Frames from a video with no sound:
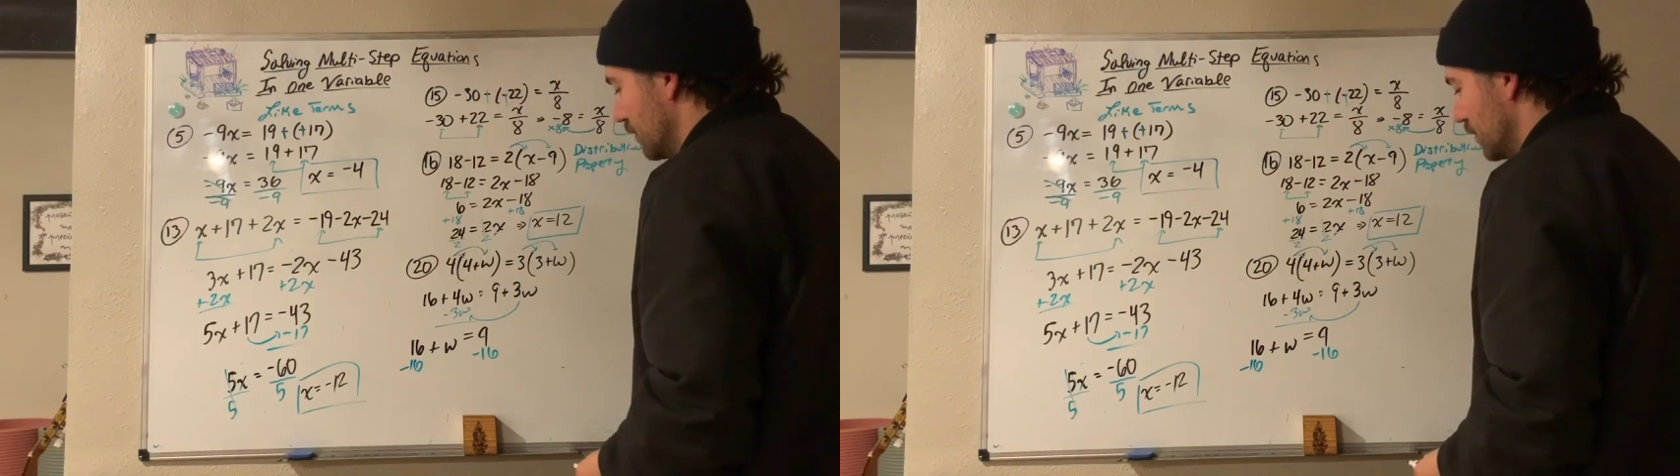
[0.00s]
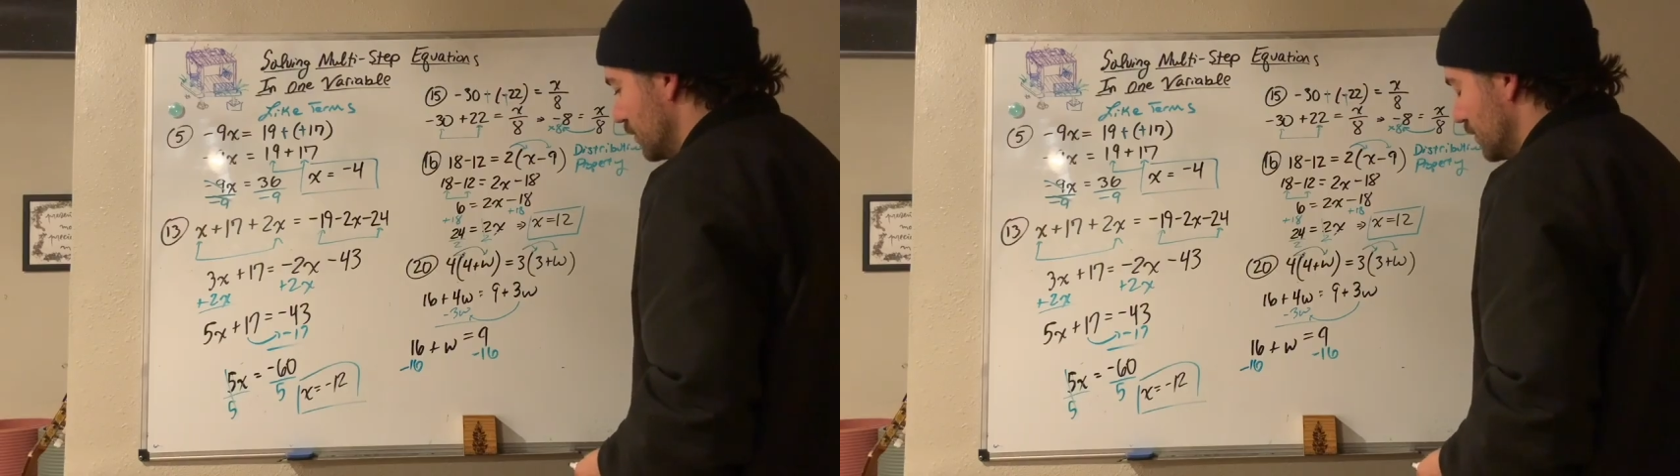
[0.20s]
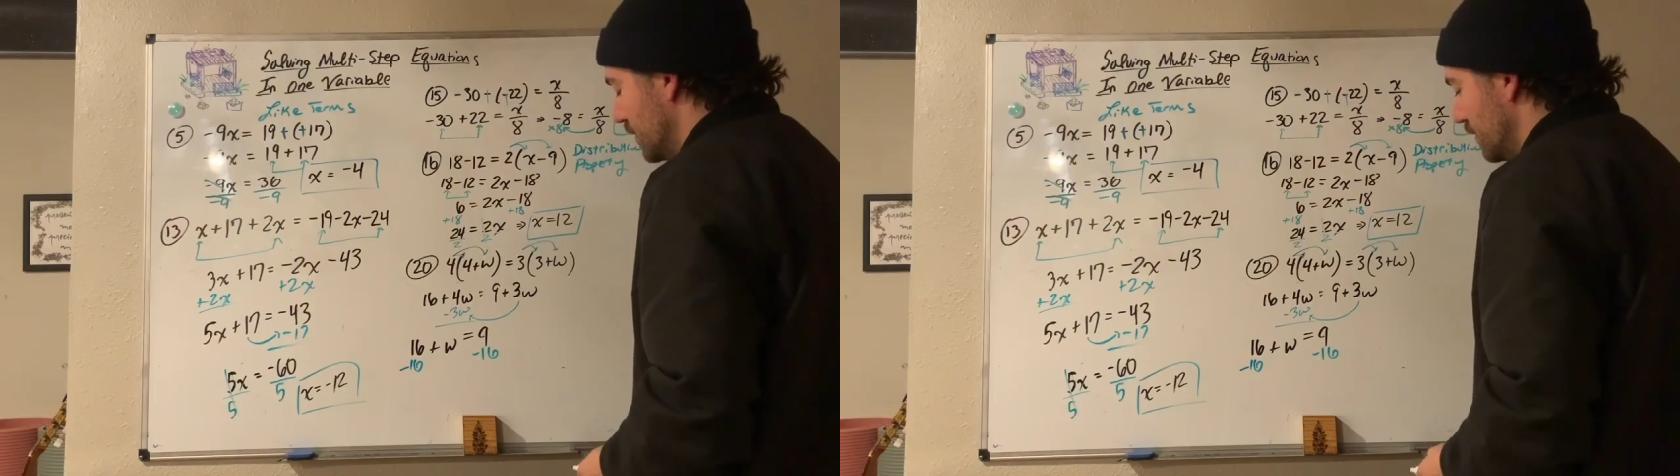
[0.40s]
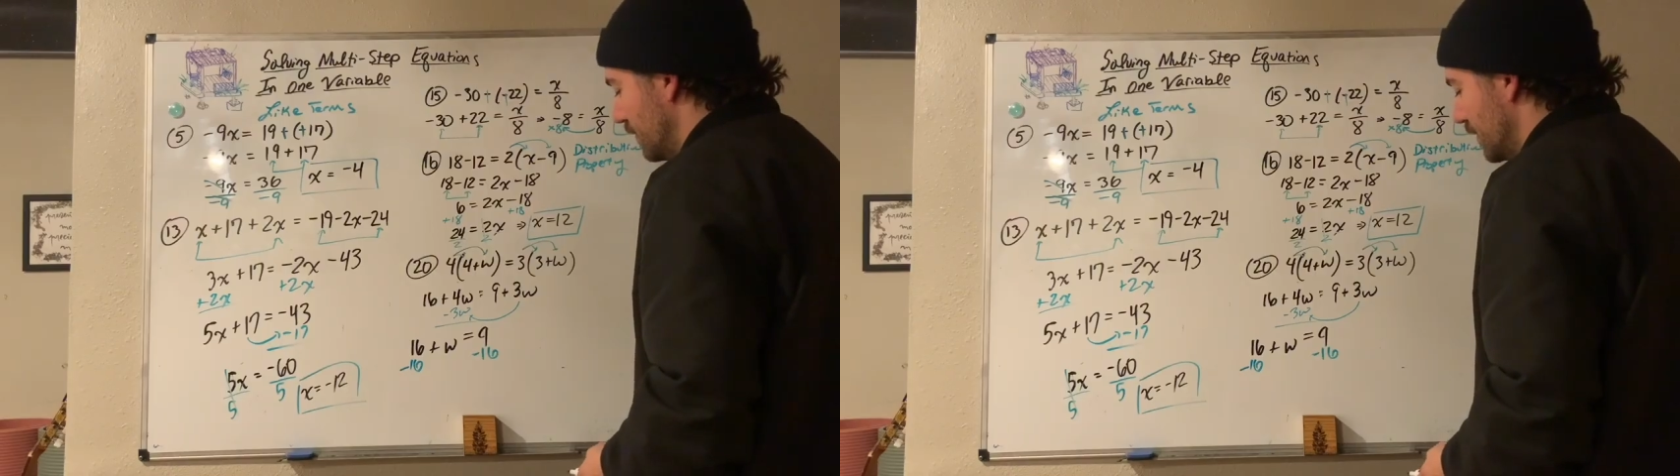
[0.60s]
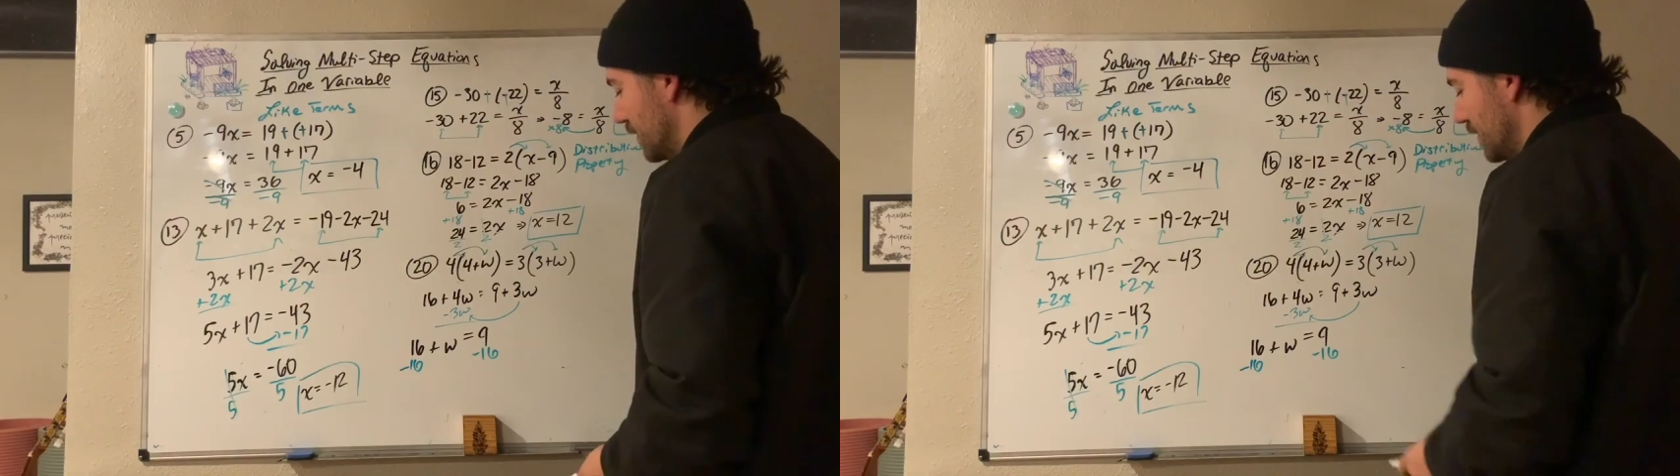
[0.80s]
should give
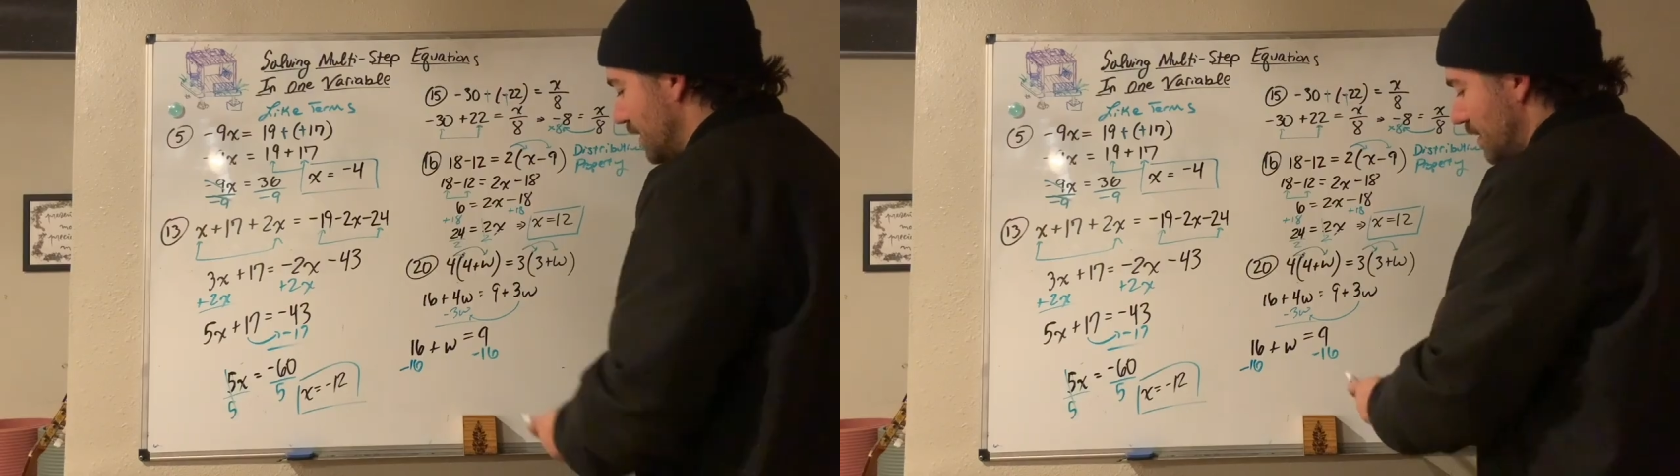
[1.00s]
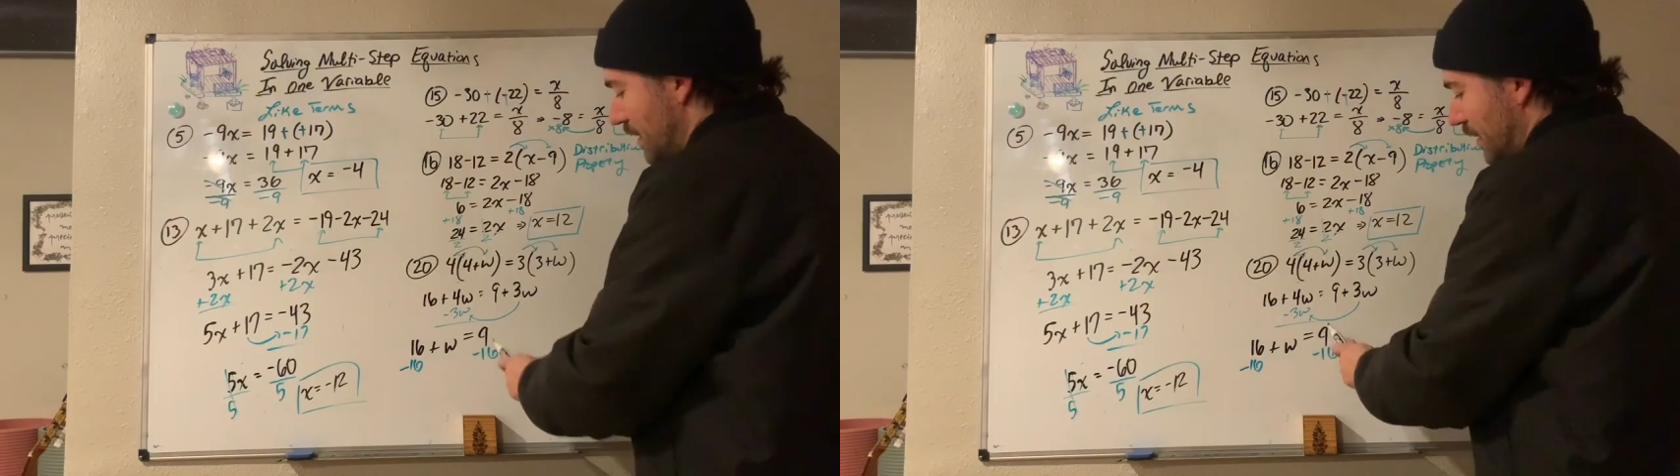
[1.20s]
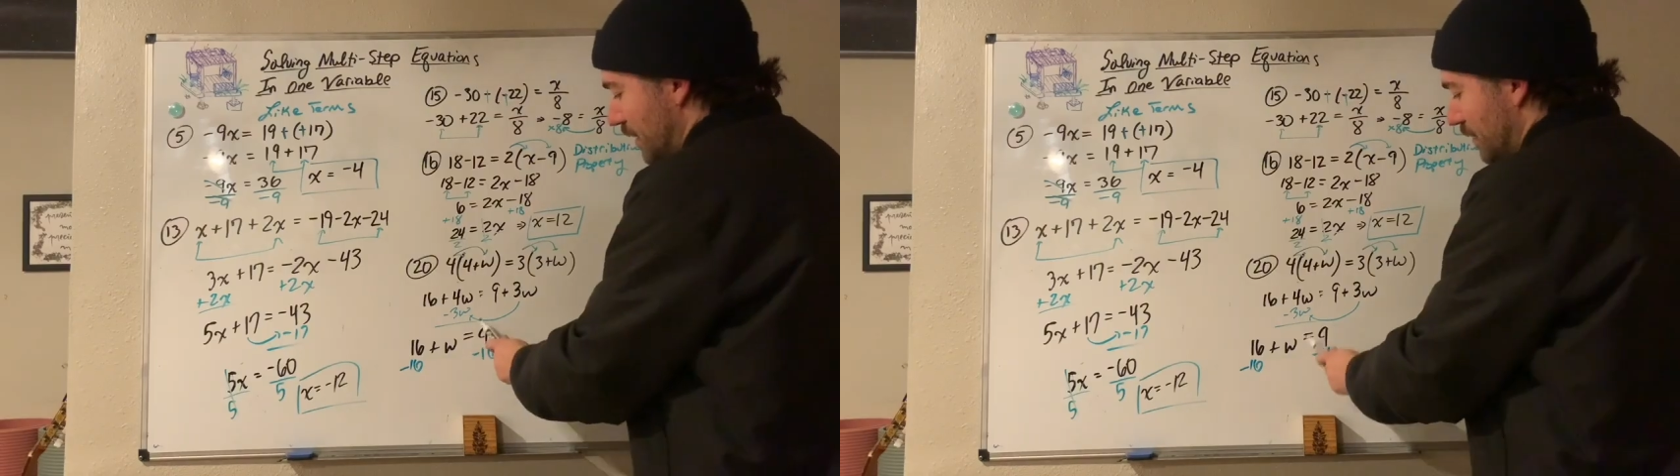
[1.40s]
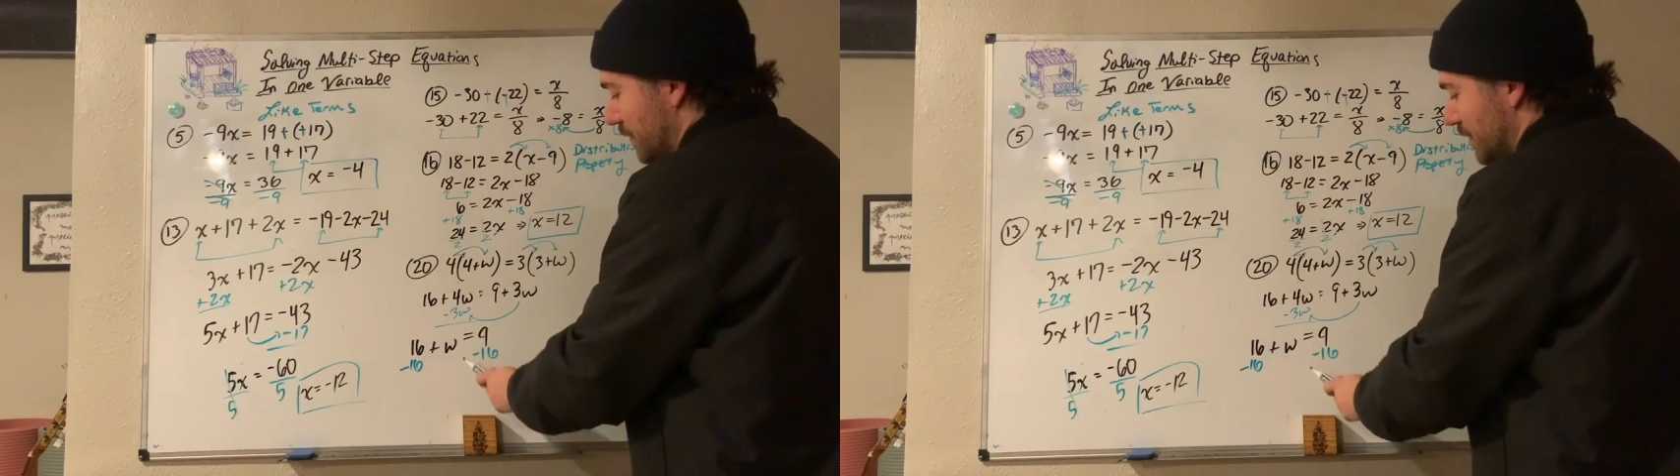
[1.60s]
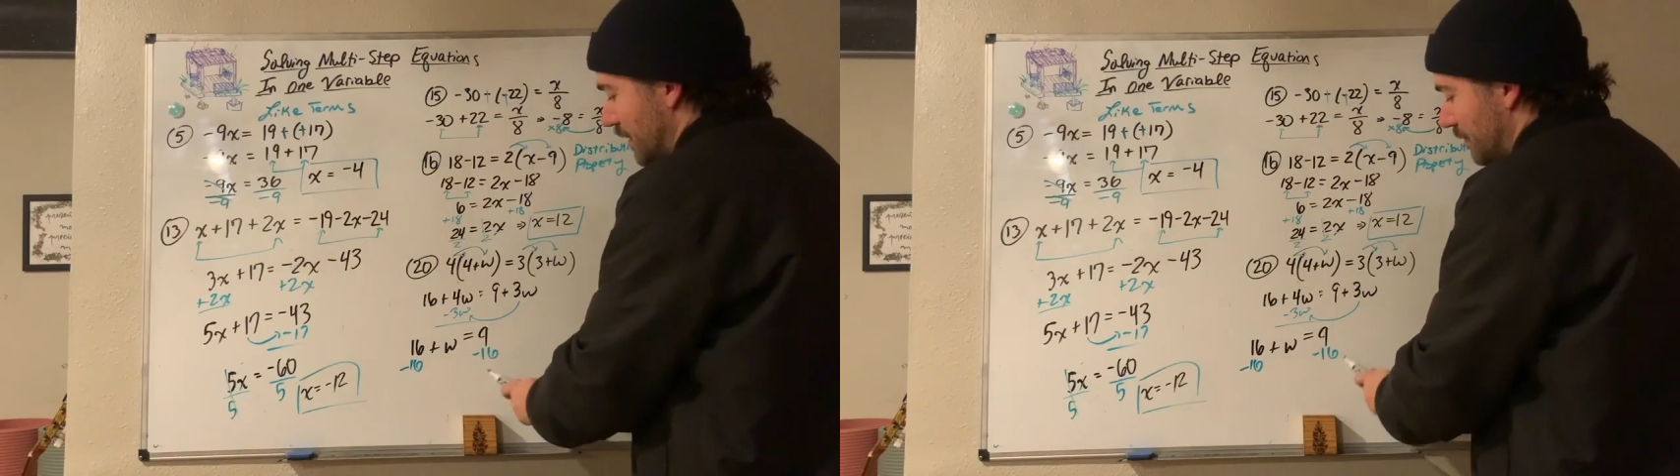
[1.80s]
us a negative
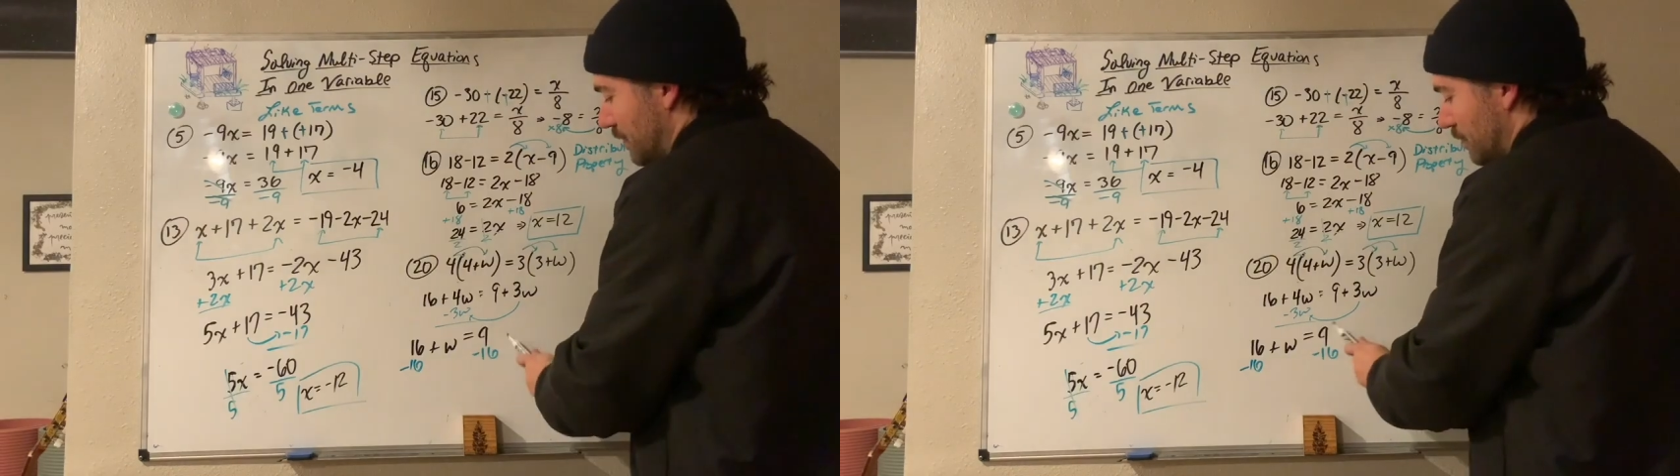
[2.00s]
7.